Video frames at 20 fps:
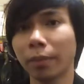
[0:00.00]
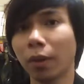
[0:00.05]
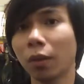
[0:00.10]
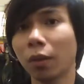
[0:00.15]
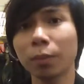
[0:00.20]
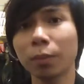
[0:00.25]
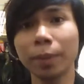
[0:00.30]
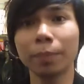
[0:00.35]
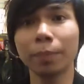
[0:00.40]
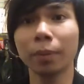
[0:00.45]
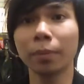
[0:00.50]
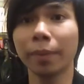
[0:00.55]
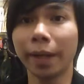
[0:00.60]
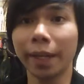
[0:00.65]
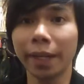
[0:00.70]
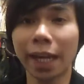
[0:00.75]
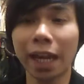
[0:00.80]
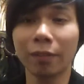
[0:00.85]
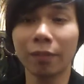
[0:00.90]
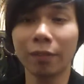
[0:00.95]
other people
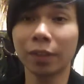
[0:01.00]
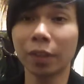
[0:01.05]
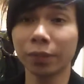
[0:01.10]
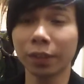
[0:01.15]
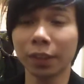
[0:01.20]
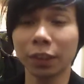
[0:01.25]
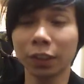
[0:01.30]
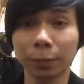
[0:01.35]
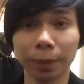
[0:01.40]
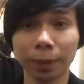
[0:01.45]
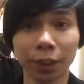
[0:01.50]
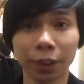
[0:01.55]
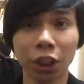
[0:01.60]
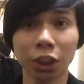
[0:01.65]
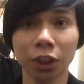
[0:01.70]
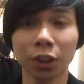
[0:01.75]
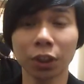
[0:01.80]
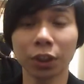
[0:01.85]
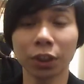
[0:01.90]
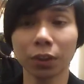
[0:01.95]
might have different
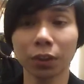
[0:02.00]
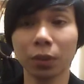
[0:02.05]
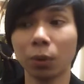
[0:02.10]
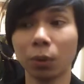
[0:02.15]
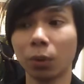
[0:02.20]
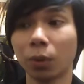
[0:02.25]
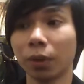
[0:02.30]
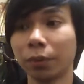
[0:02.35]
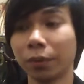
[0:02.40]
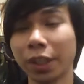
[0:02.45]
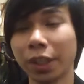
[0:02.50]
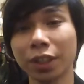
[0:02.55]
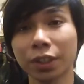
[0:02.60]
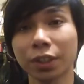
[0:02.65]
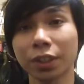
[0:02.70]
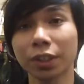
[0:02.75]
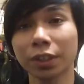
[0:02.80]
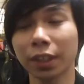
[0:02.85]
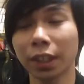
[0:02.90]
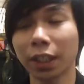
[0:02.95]
interpretations or
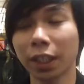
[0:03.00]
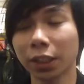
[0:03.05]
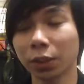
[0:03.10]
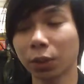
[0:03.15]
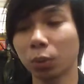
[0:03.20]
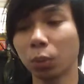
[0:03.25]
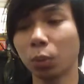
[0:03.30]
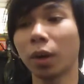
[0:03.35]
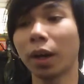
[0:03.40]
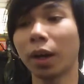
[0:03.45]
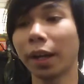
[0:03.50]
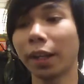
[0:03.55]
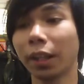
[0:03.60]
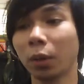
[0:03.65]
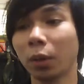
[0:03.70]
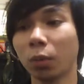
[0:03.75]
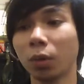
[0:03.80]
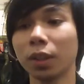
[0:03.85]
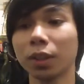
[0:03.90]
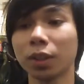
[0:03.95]
reasons as to why
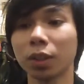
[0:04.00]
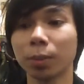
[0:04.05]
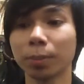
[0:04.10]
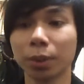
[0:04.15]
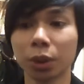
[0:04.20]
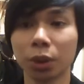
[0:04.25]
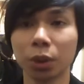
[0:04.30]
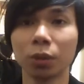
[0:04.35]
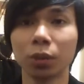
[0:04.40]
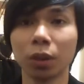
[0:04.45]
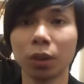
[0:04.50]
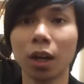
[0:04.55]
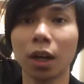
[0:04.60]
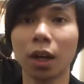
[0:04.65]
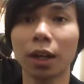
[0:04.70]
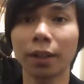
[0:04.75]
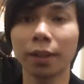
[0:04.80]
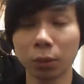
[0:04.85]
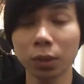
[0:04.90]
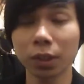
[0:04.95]
they want to pursue
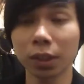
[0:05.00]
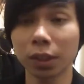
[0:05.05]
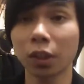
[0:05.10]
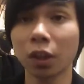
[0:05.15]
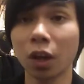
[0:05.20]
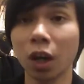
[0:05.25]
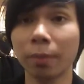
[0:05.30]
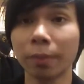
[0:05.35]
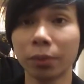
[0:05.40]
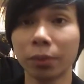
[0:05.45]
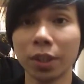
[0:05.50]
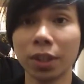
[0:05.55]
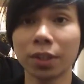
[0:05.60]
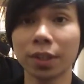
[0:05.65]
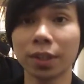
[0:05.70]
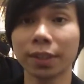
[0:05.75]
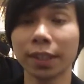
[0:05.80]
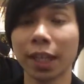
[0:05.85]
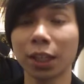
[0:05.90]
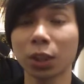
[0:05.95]
law. Those are the common
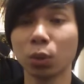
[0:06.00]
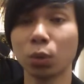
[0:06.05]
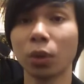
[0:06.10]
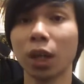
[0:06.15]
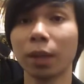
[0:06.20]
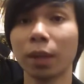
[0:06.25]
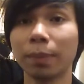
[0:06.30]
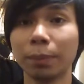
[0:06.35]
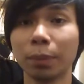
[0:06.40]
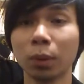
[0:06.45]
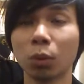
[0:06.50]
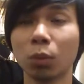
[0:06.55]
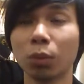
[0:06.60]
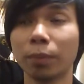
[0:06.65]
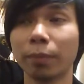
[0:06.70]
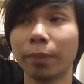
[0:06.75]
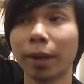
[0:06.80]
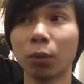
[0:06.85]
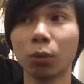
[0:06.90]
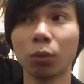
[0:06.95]
reasons as to why people
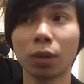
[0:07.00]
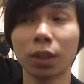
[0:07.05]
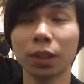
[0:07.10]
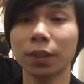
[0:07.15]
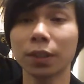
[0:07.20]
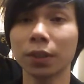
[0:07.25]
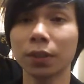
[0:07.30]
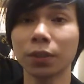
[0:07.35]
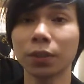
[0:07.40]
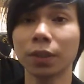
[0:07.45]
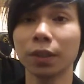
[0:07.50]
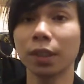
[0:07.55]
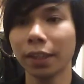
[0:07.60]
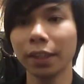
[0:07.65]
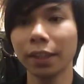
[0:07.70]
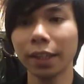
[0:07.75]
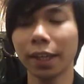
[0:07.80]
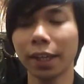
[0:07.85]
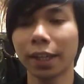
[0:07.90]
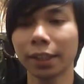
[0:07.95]
might want to. In
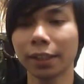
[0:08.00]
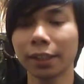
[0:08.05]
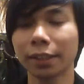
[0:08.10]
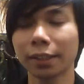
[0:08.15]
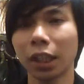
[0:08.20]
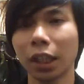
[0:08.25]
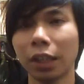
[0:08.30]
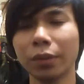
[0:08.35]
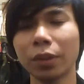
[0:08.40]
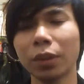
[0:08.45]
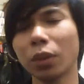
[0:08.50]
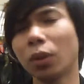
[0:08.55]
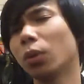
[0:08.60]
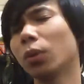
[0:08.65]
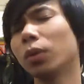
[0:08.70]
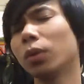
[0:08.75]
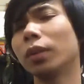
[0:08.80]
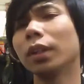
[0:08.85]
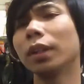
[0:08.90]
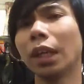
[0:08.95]
the end, even
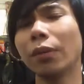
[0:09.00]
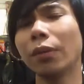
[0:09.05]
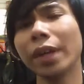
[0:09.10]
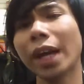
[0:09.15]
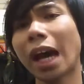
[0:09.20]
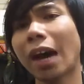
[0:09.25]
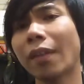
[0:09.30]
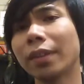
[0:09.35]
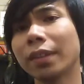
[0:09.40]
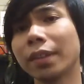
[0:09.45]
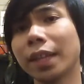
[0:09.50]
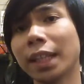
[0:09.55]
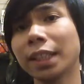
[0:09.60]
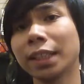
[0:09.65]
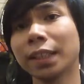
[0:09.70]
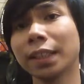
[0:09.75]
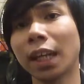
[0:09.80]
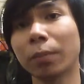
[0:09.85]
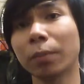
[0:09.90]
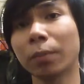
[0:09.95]
though you have the
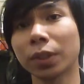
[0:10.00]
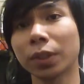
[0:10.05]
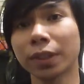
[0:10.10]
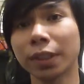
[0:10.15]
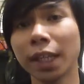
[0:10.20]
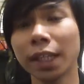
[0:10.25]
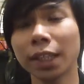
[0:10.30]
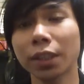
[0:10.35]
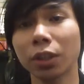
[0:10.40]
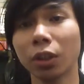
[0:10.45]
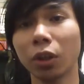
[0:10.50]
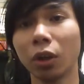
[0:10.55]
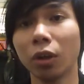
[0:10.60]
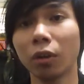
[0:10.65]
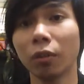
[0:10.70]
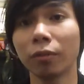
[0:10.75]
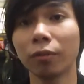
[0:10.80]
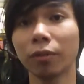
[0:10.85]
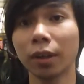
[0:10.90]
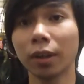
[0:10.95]
99%
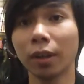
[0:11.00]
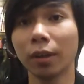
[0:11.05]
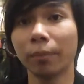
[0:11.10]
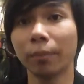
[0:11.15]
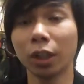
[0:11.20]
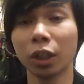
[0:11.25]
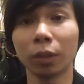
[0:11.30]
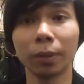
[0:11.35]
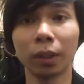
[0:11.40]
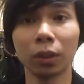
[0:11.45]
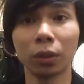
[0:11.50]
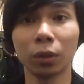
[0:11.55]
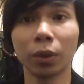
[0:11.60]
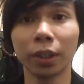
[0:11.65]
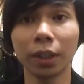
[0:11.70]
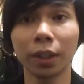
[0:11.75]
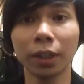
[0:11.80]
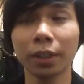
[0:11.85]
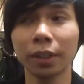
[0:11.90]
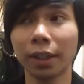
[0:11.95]
of becoming a
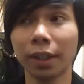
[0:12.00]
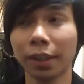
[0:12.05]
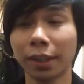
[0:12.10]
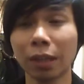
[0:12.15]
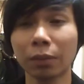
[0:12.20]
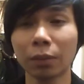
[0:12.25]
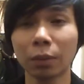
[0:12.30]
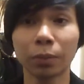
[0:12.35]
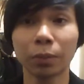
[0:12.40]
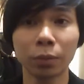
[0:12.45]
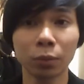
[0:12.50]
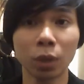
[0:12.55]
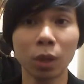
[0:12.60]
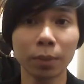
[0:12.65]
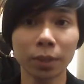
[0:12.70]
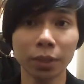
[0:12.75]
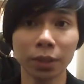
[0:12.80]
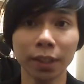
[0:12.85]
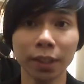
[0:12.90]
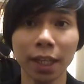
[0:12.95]
lawyer, that
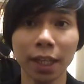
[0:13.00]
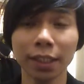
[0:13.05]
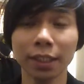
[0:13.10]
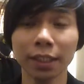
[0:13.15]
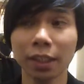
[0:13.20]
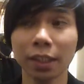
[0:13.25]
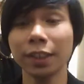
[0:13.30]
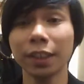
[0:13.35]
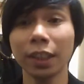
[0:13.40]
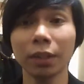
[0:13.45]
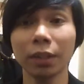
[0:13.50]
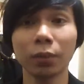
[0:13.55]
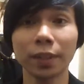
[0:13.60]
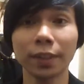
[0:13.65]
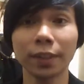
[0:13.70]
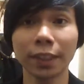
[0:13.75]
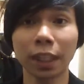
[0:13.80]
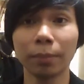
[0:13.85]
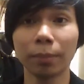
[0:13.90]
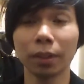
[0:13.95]
1%, let's take for
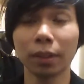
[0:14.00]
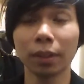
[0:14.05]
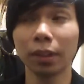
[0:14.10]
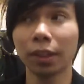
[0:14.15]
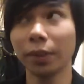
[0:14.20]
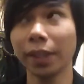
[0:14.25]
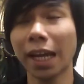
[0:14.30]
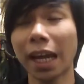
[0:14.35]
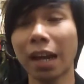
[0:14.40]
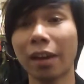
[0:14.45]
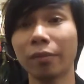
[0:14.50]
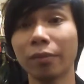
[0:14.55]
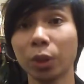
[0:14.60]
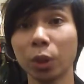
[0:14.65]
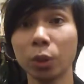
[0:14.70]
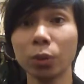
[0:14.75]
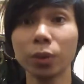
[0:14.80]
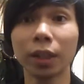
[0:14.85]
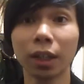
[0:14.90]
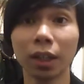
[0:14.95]
example, we have
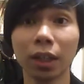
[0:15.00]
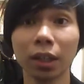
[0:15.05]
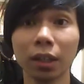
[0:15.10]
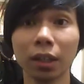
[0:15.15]
Yuna,